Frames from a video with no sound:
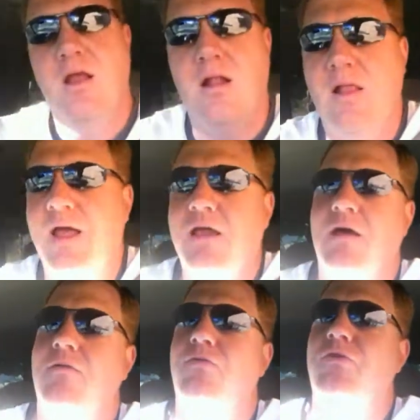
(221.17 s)
and a lack
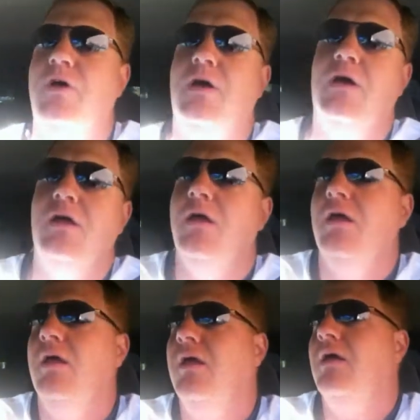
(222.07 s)
of uh,
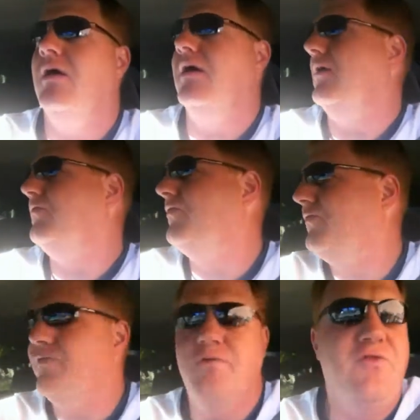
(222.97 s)
of
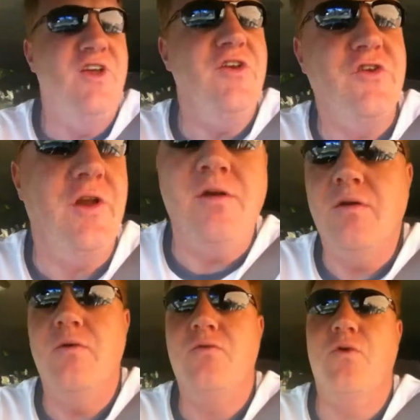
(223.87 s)

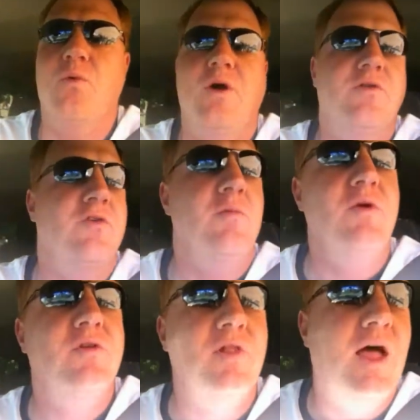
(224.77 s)
vision for what
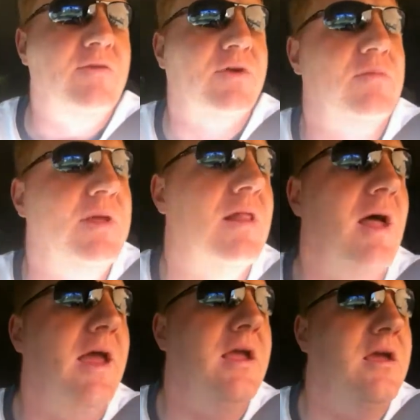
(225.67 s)
someone's life could be
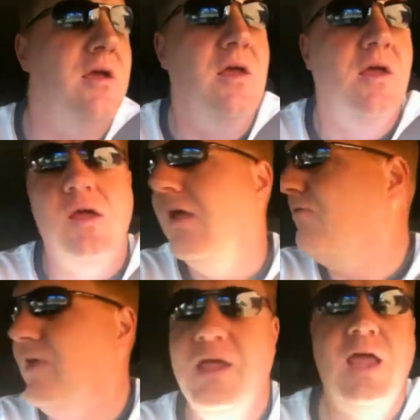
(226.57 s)
like
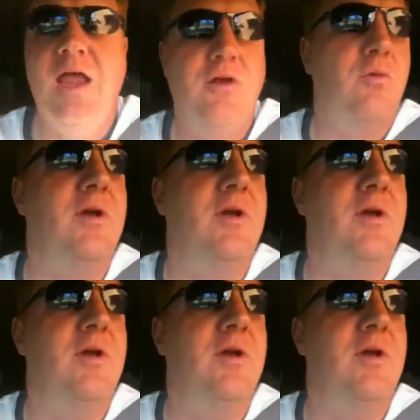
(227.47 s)
if they gained